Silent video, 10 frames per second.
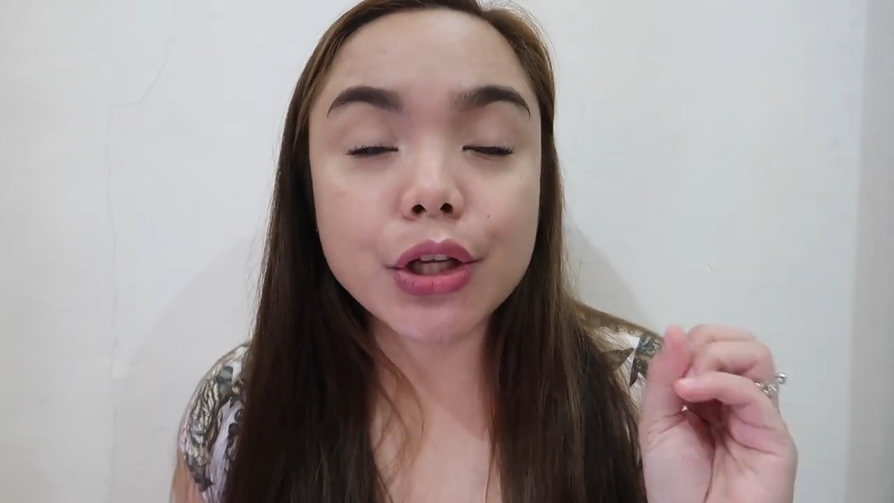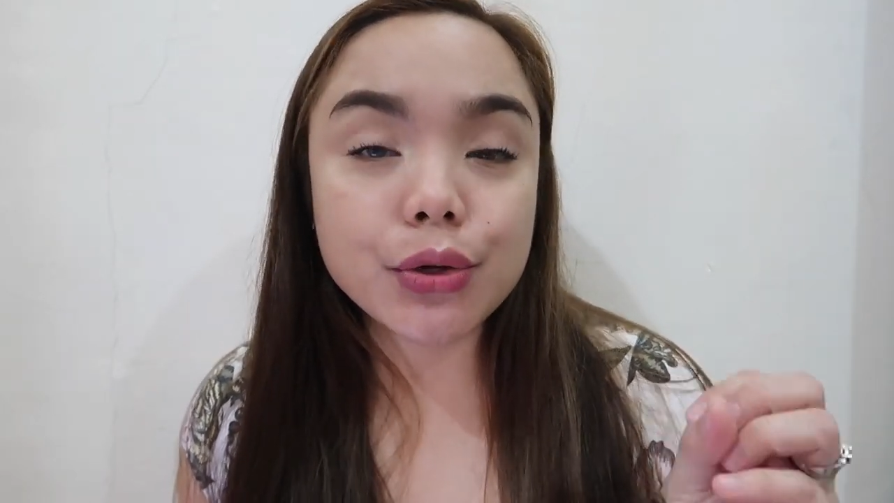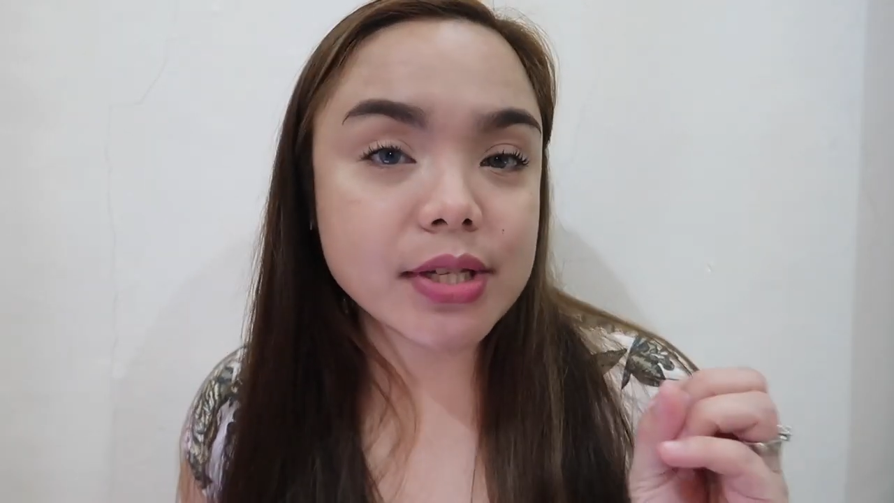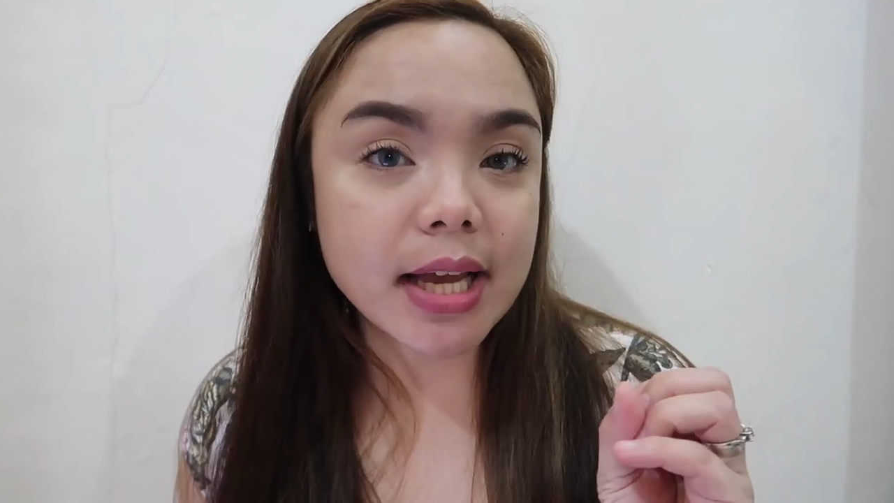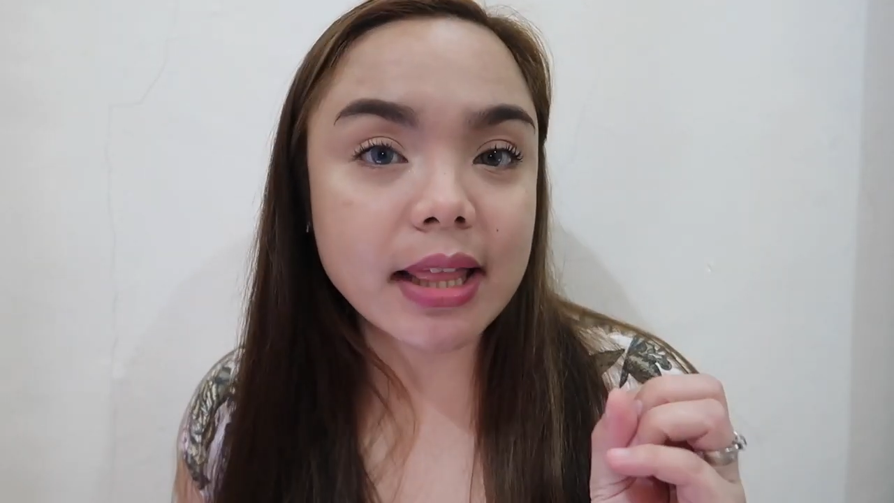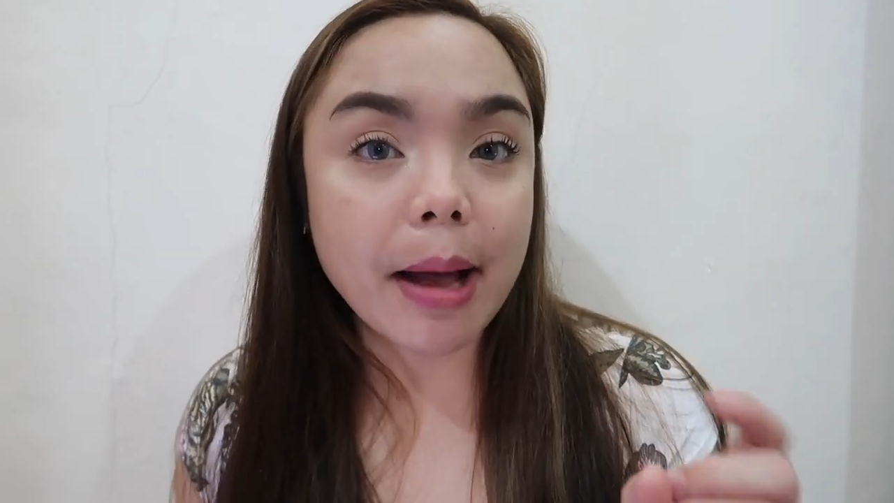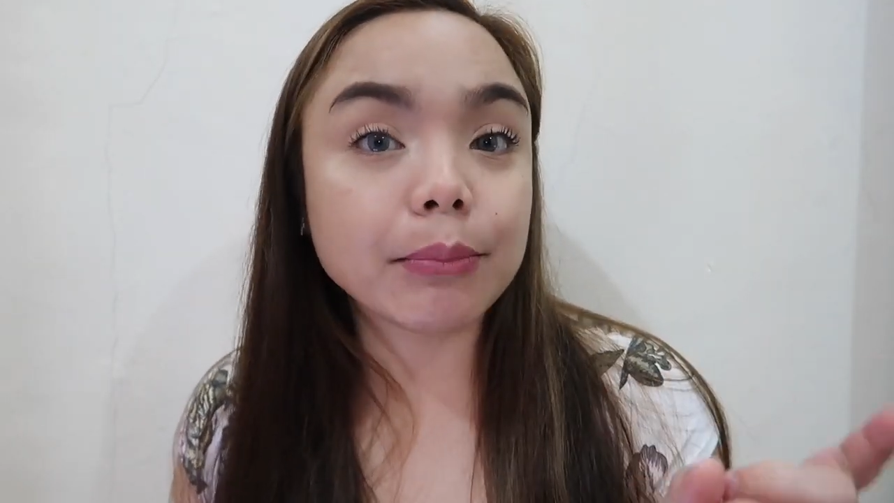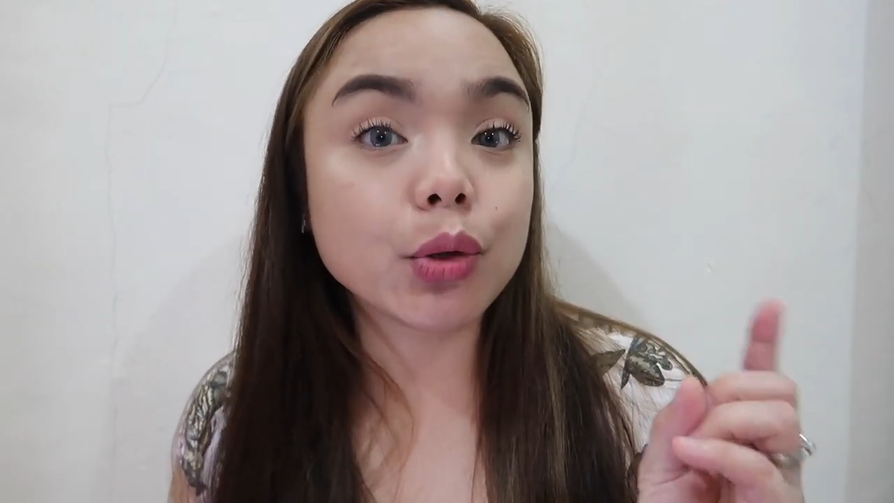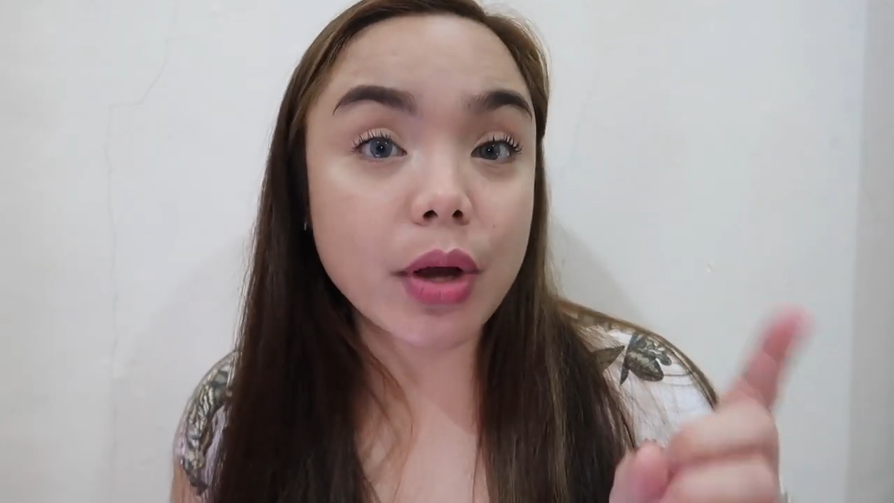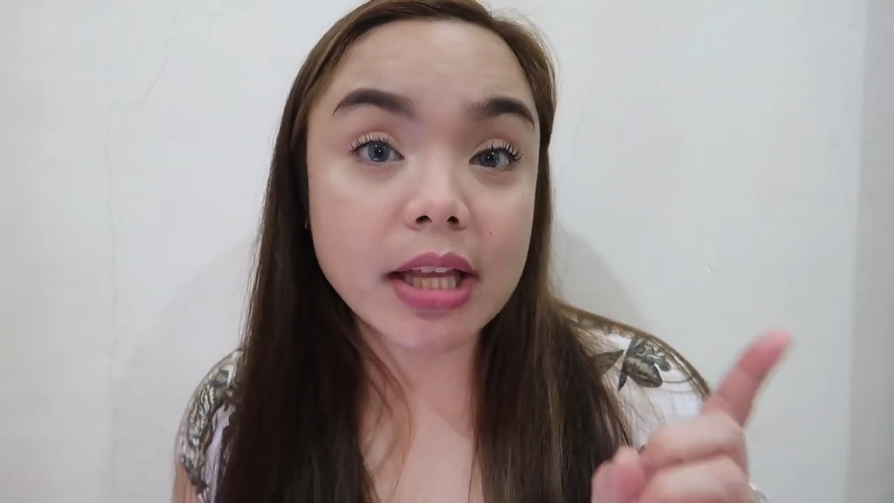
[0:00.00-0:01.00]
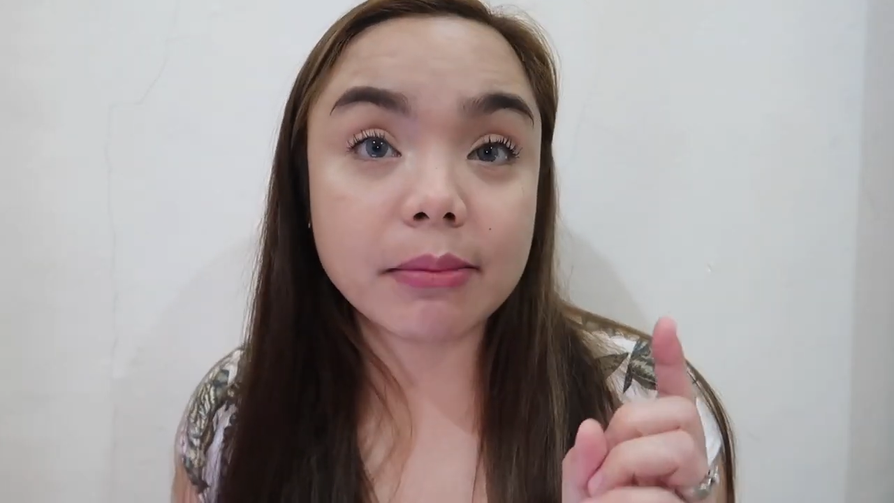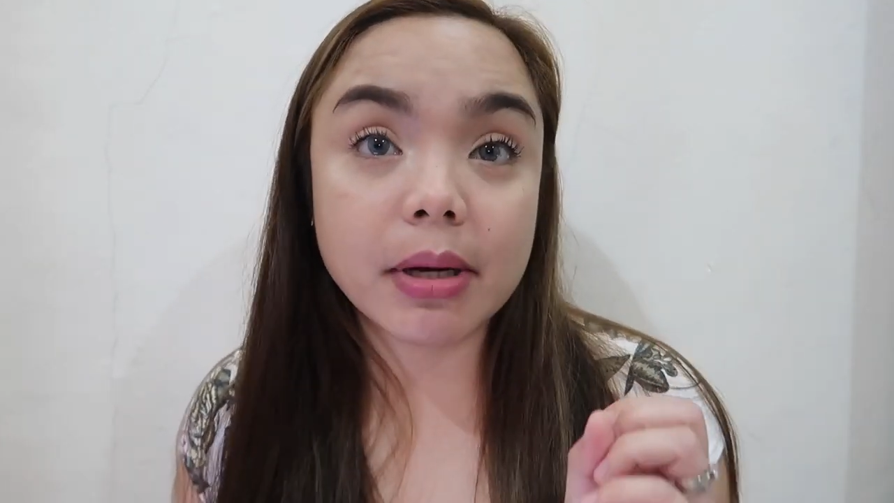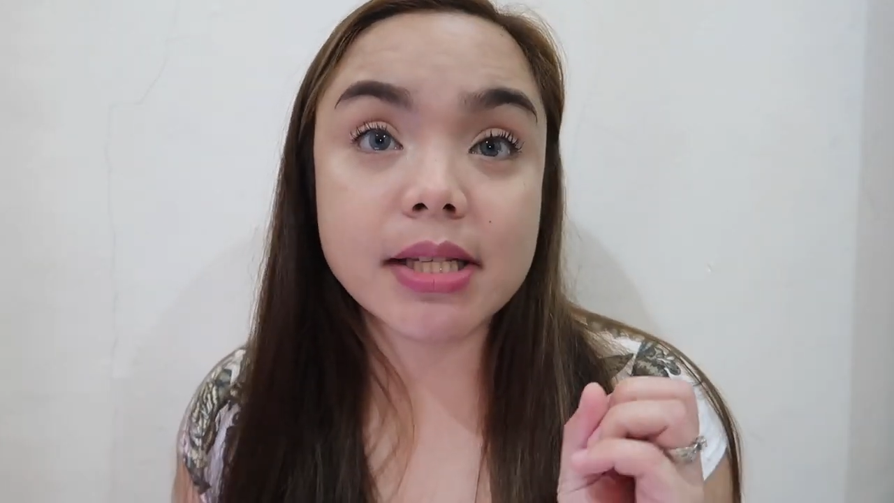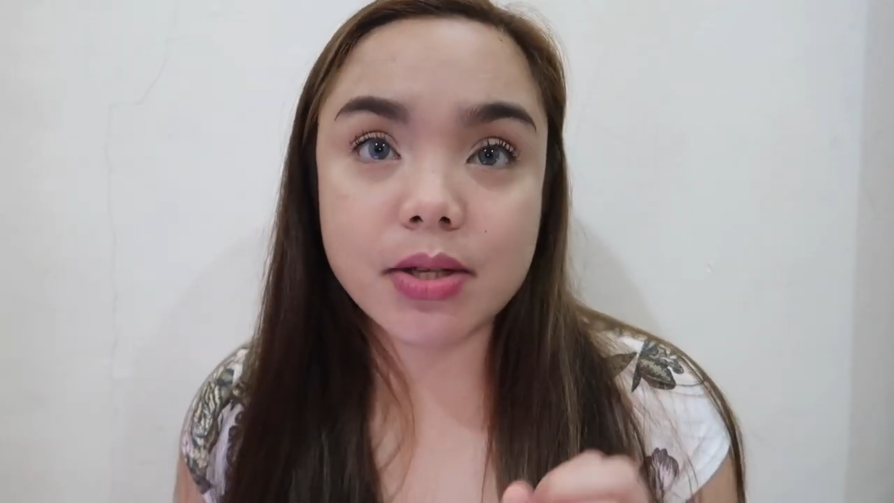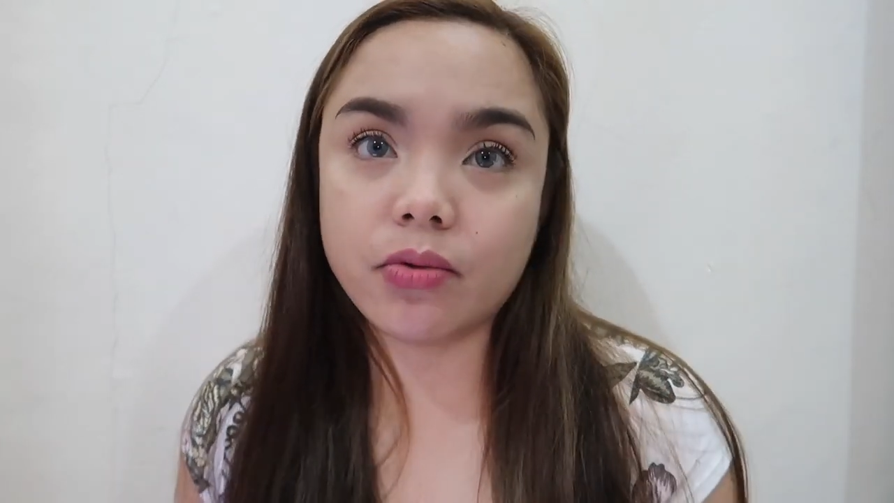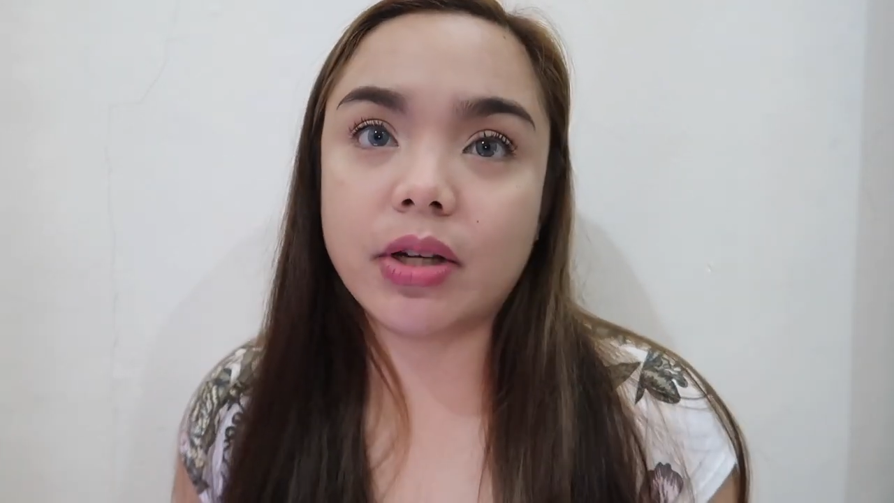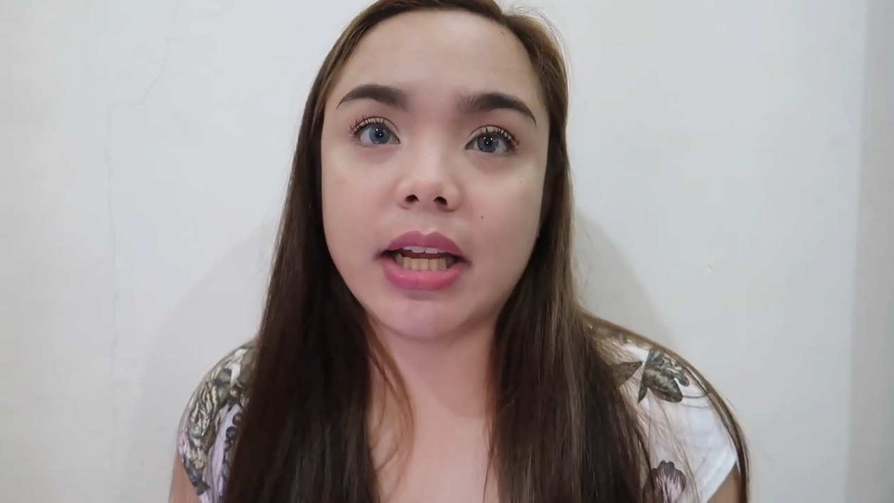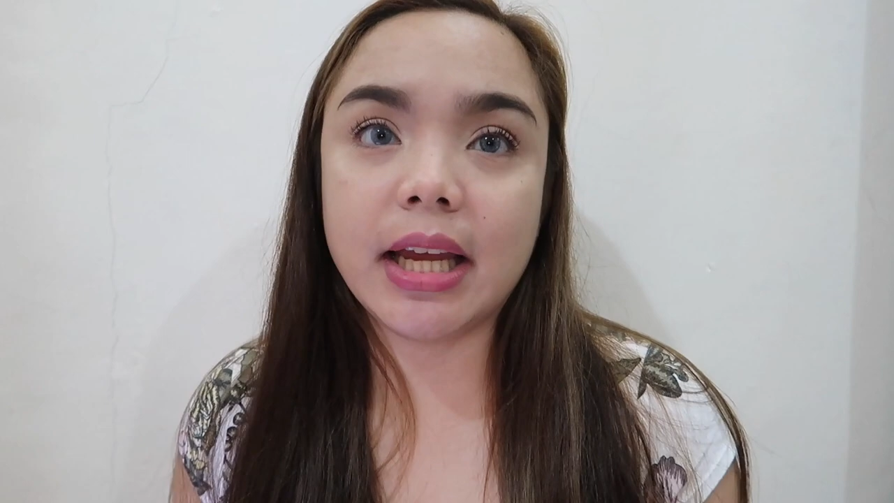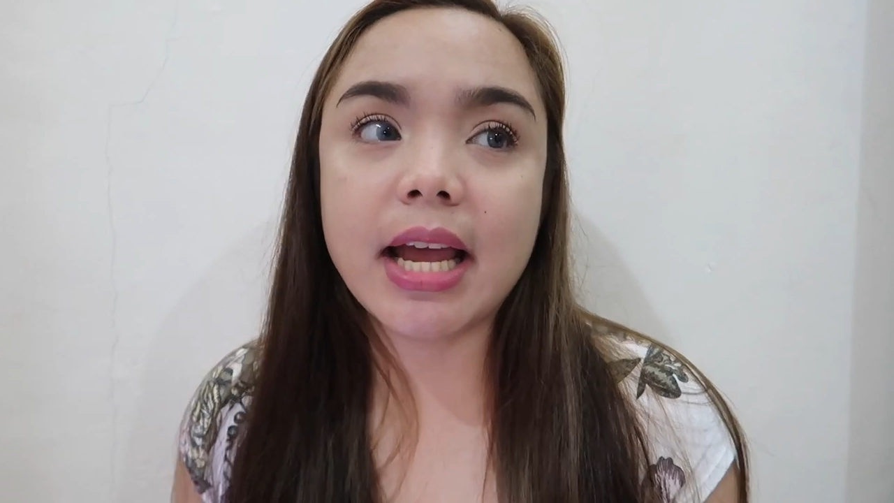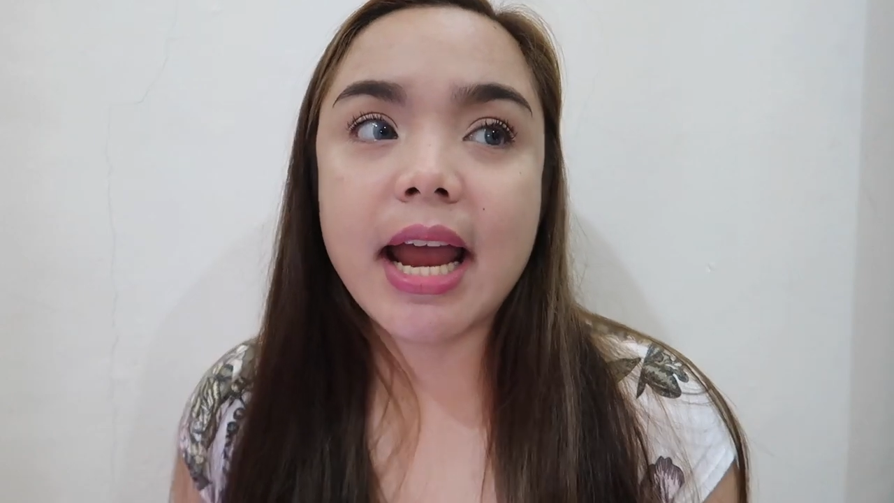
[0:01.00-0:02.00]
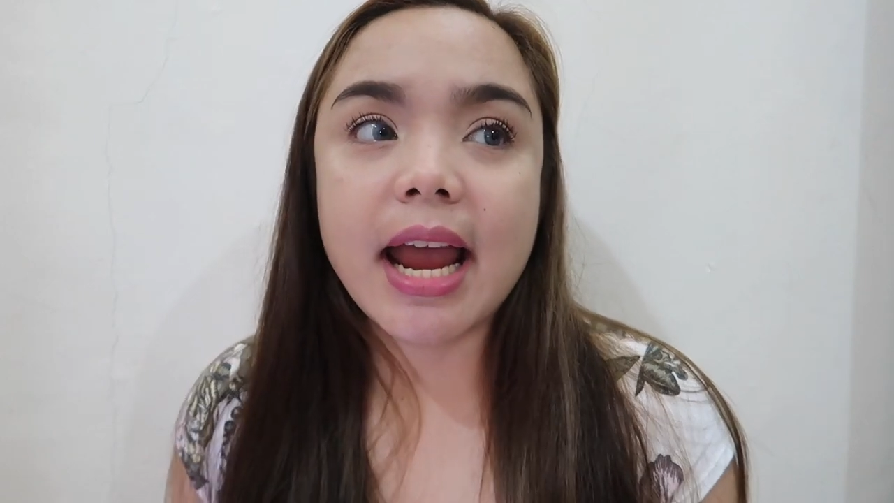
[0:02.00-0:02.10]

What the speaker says: use it up to 8 months only,